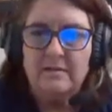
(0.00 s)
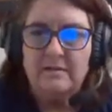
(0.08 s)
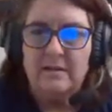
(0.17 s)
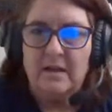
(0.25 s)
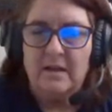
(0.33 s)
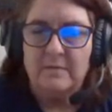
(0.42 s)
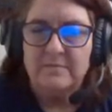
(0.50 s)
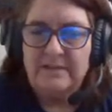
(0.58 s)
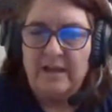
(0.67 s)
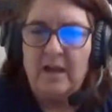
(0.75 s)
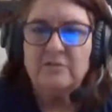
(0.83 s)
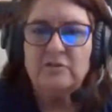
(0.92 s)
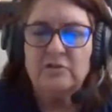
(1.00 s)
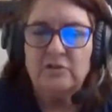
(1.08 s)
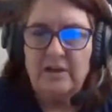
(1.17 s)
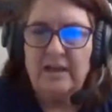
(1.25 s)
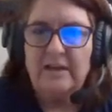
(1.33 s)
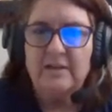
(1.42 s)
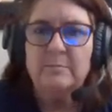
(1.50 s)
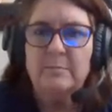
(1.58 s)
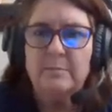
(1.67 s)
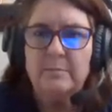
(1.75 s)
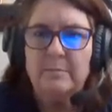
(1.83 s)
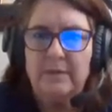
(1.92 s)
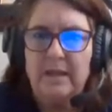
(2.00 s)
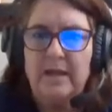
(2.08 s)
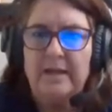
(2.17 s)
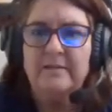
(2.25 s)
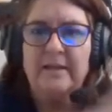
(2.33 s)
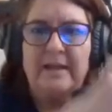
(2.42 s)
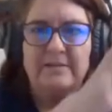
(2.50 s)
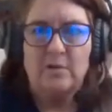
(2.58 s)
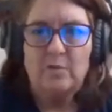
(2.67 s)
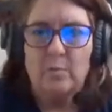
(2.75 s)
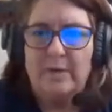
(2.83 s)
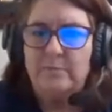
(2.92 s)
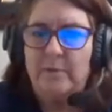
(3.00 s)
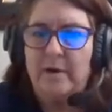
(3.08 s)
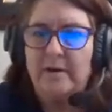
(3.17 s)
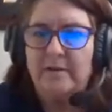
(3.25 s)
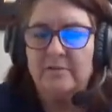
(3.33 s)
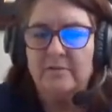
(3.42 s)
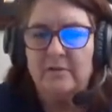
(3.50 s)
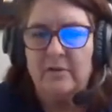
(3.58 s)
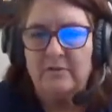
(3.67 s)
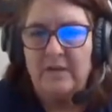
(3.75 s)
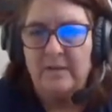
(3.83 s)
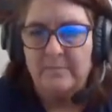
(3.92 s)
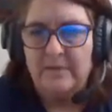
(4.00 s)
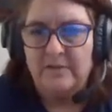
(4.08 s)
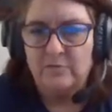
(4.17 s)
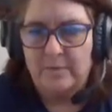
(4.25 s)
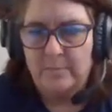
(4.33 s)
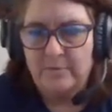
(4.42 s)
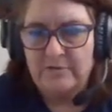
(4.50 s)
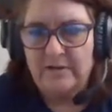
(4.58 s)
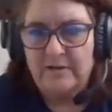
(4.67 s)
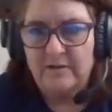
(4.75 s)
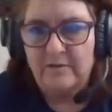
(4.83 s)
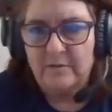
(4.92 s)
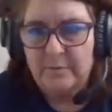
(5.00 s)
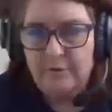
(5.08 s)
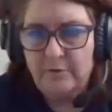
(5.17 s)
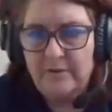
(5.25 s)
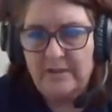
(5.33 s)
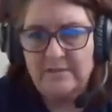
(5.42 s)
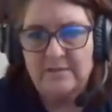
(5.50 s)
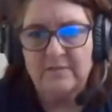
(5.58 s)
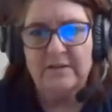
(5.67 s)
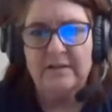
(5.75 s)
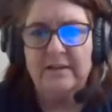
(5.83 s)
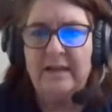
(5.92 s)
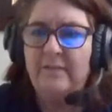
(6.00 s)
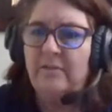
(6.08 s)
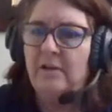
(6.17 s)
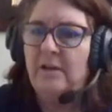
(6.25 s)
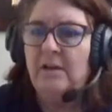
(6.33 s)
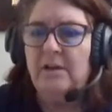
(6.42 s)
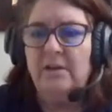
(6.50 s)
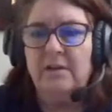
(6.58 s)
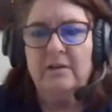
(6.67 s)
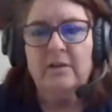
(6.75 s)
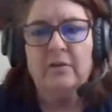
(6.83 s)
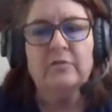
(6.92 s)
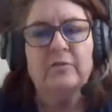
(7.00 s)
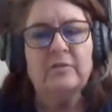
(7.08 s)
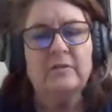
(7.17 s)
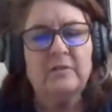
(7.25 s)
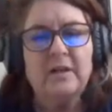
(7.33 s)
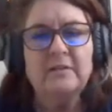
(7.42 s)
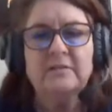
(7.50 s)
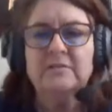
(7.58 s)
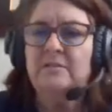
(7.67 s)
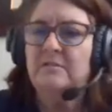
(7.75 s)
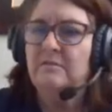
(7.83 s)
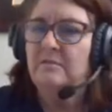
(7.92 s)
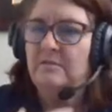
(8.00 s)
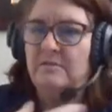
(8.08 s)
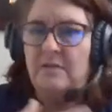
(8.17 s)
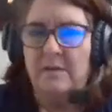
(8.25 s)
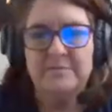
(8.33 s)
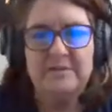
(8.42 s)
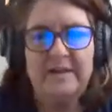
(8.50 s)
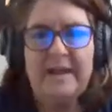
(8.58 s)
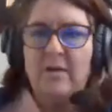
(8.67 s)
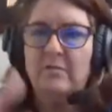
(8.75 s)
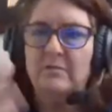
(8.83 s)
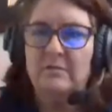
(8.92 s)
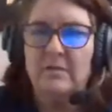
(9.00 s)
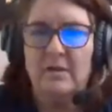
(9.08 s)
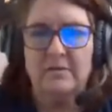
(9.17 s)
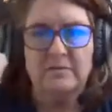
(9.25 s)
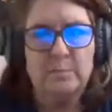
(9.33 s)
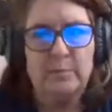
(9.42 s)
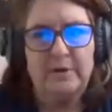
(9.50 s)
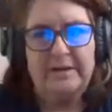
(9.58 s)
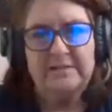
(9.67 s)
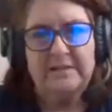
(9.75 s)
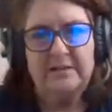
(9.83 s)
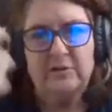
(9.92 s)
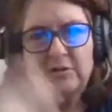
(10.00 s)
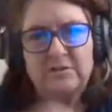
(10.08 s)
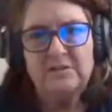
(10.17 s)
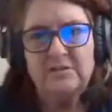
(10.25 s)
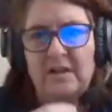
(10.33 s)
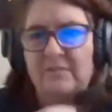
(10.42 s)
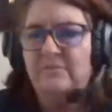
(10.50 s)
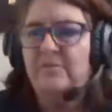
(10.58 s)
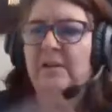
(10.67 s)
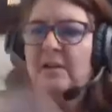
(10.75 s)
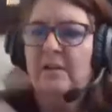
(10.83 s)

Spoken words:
the deoxygenated blood that has all the waste products goes up. That's represented in the blue. That's the vena cava. Goes through the lungs, dumps it out. Lungs brings in good stuff,